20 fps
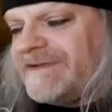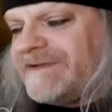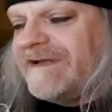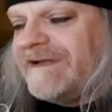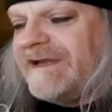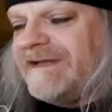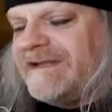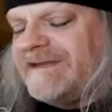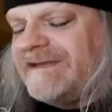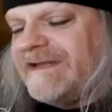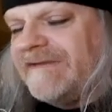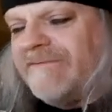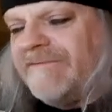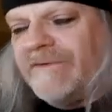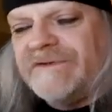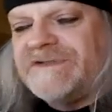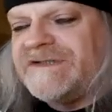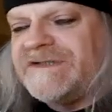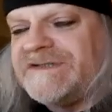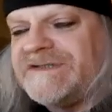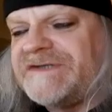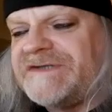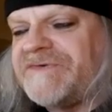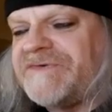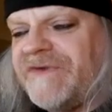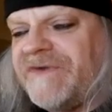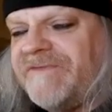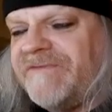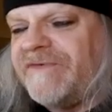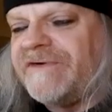They weren't just a
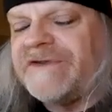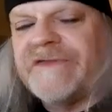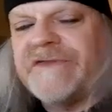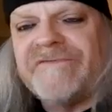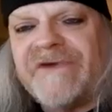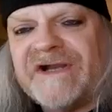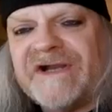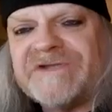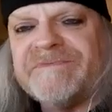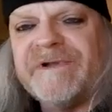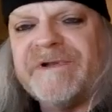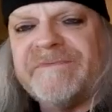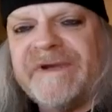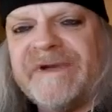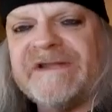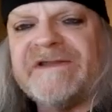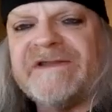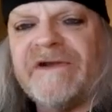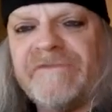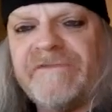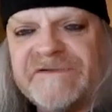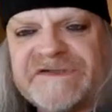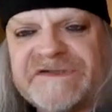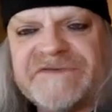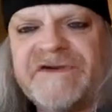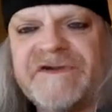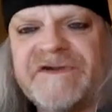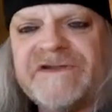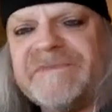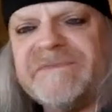straightforward thrash metal band. They always
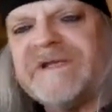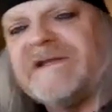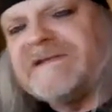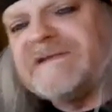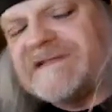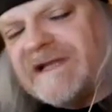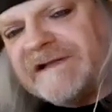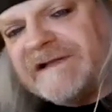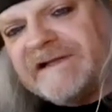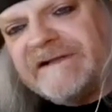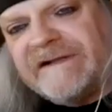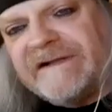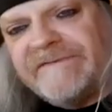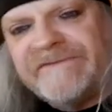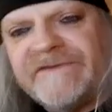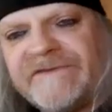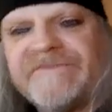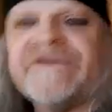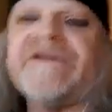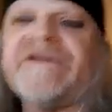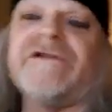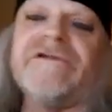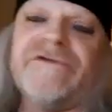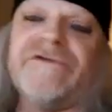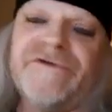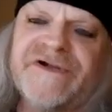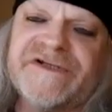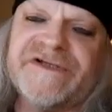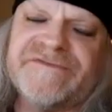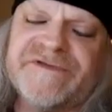tried to be a slightly different with their
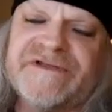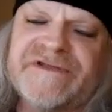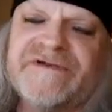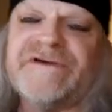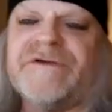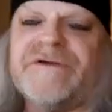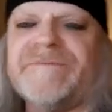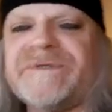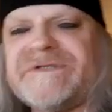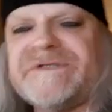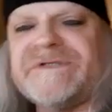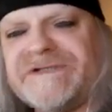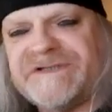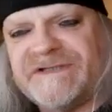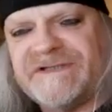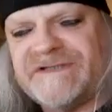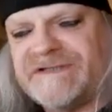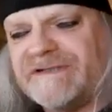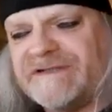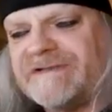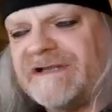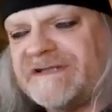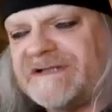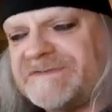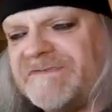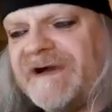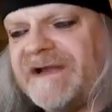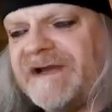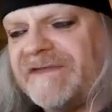lyrics, with their compositions, and that's why I